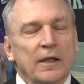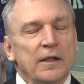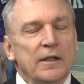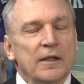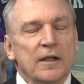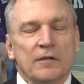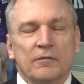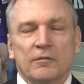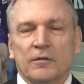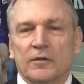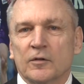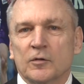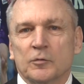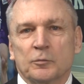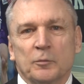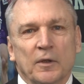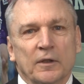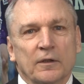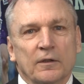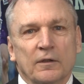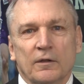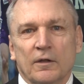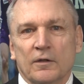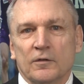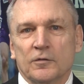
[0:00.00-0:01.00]
I never
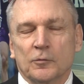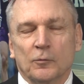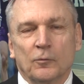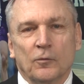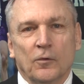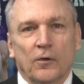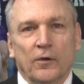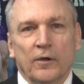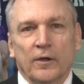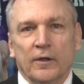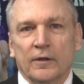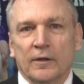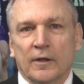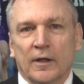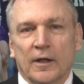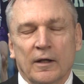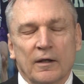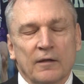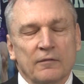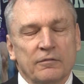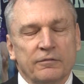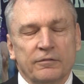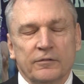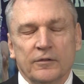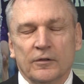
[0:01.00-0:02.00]
expected this award, and
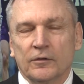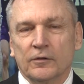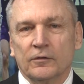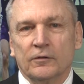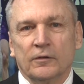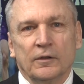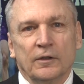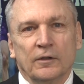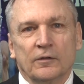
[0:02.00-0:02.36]
I feel